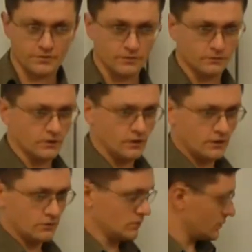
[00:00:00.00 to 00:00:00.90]
So
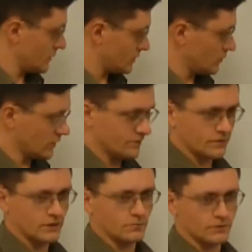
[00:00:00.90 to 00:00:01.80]
you expect to
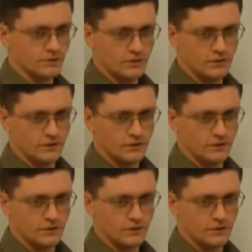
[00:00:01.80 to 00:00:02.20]
have a number,